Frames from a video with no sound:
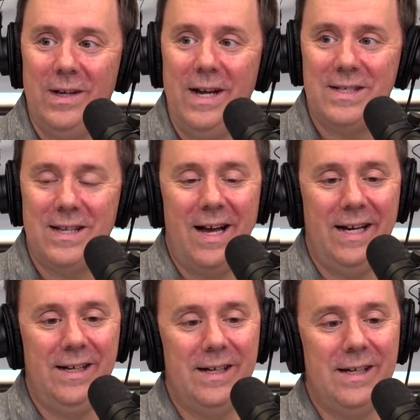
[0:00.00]
it's
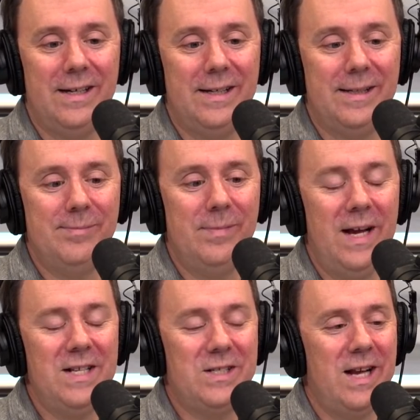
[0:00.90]
like
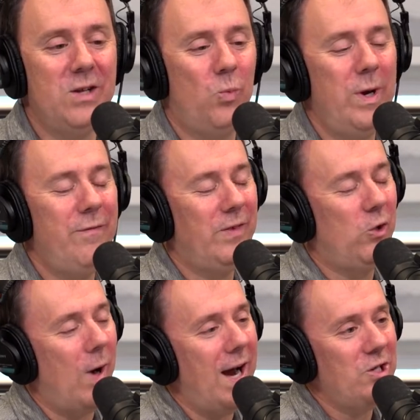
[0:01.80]
it's we've
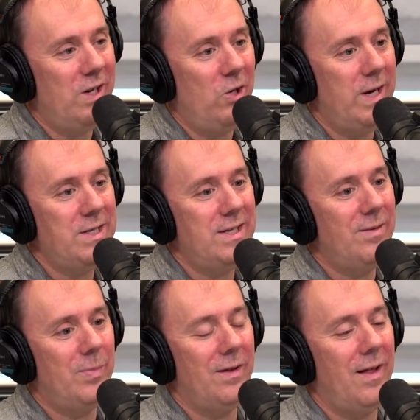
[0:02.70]
gradually increased
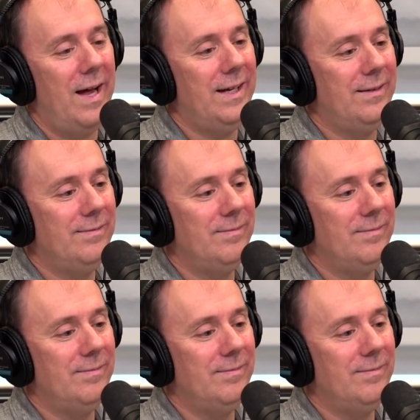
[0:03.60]
it, but like